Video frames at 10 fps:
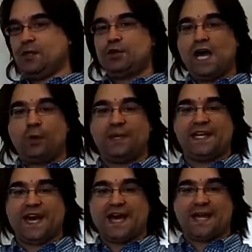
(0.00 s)
You're now
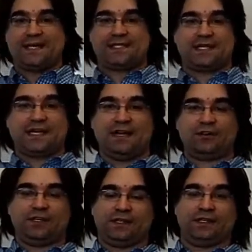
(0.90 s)
being asked to
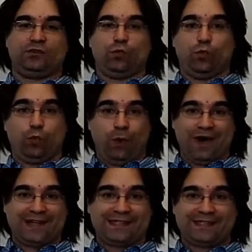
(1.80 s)
calculate
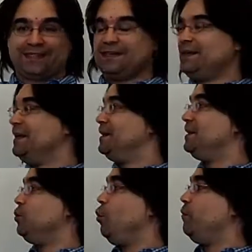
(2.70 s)
what
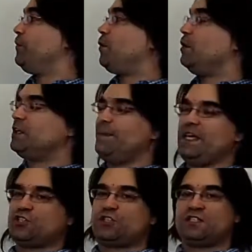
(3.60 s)
the overall
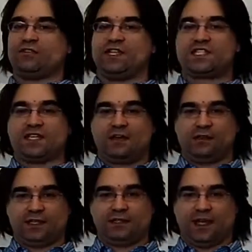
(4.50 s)
dimensions of the
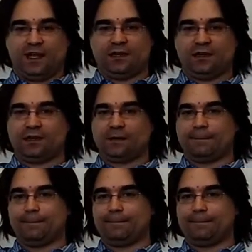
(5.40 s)
settling tank are.